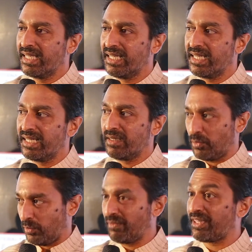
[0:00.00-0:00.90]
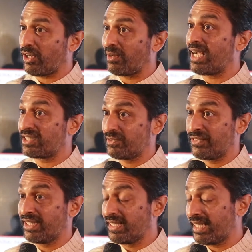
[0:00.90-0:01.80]
uh, while we're talking about
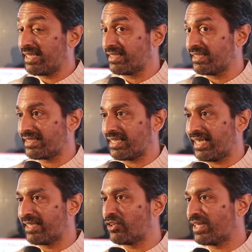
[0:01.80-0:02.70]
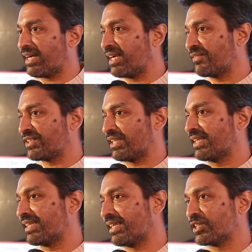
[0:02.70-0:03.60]
artificial intelligence, I don't think artificial
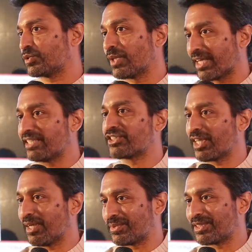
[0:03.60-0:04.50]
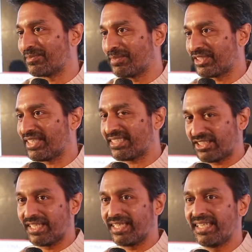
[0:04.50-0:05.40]
intelligence will write scripts because
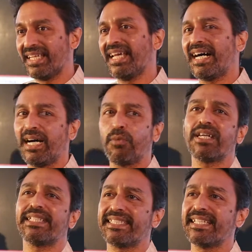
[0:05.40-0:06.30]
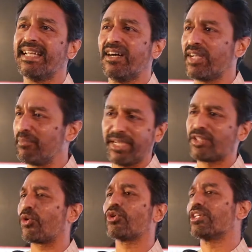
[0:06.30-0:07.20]
actually I want to sit down and be
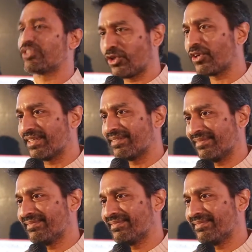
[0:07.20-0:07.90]
told a story.